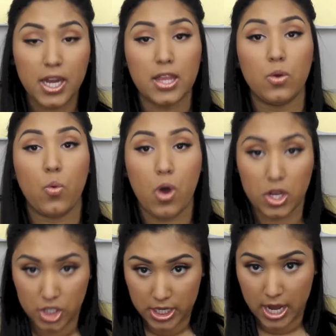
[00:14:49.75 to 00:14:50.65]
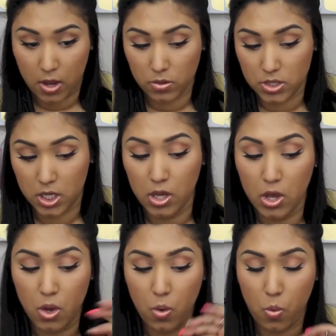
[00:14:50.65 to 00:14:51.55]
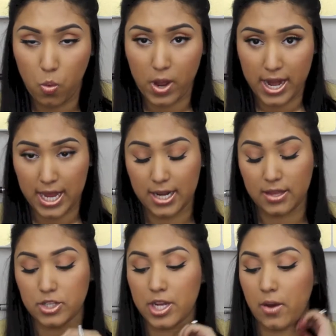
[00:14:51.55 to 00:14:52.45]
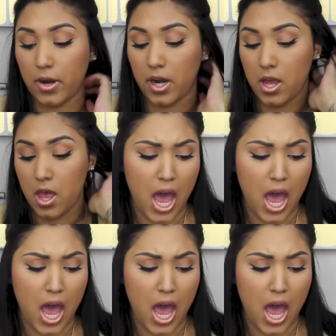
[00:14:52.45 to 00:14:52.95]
and then wash it out when I get in the shower.